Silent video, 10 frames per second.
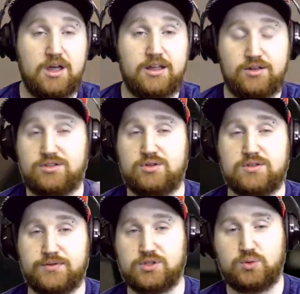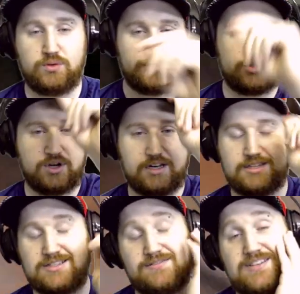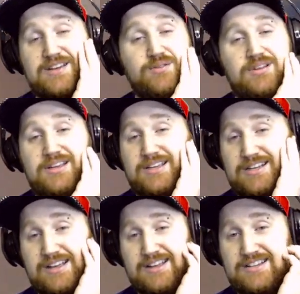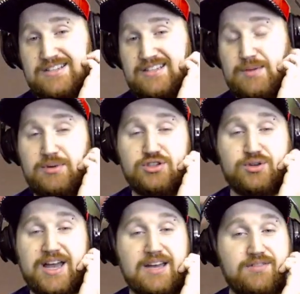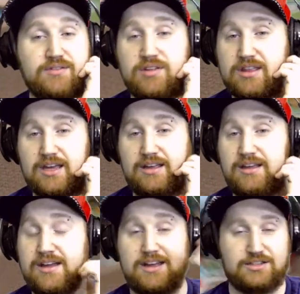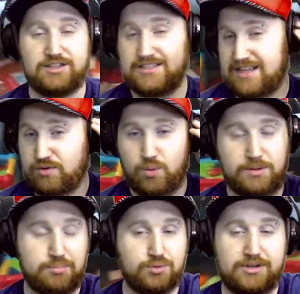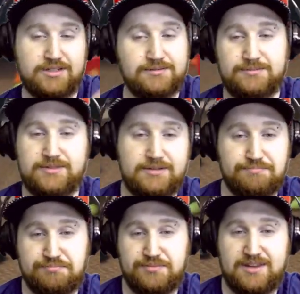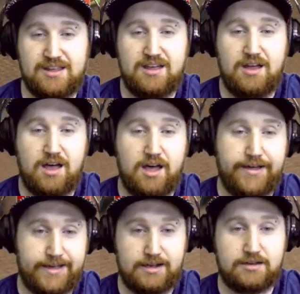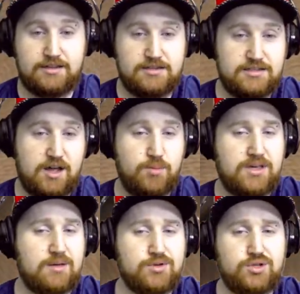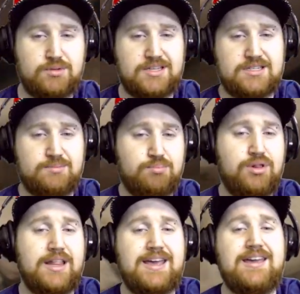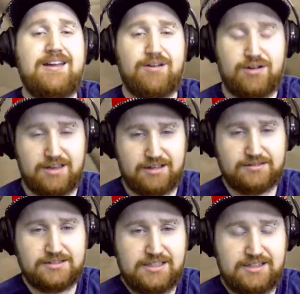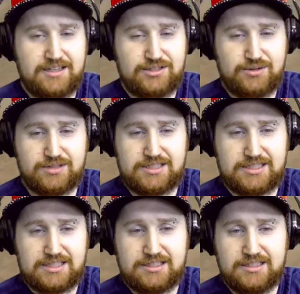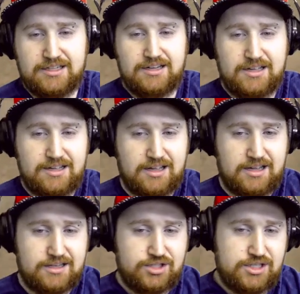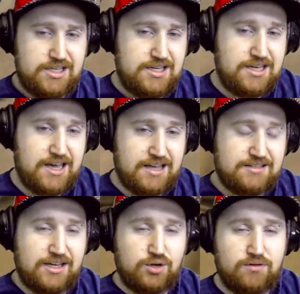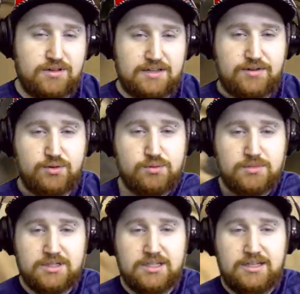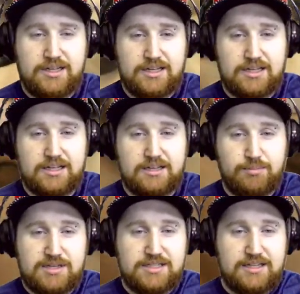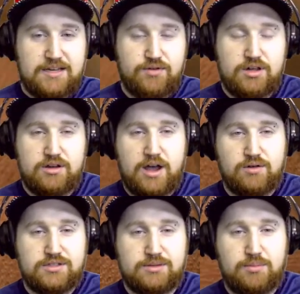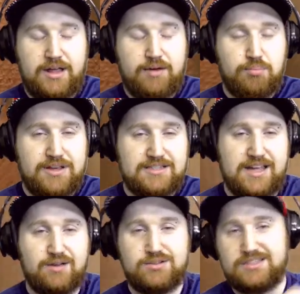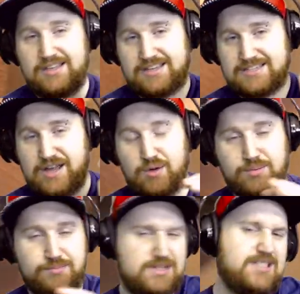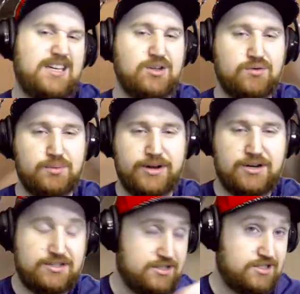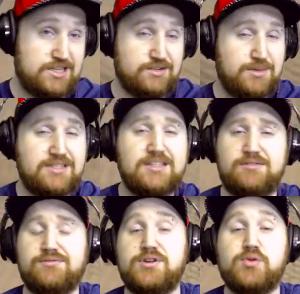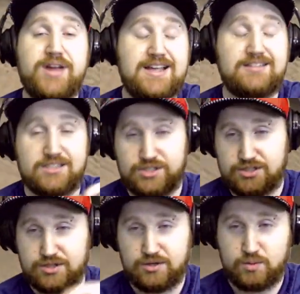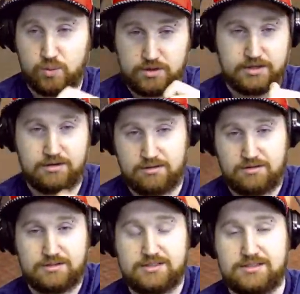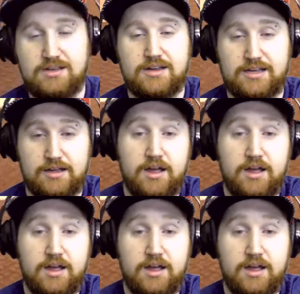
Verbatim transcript: Used to use it for school for jotting stuff down and uh, just keeping track of everything. It's nice to have a whiteboard. Uh, and this has now become Jubilee's play area, as you can see. Uh, she has taken over the living room, and basically every other house and uh, place in the house has now been taken over by her. So she has basically free reign since she turned one on Sunday.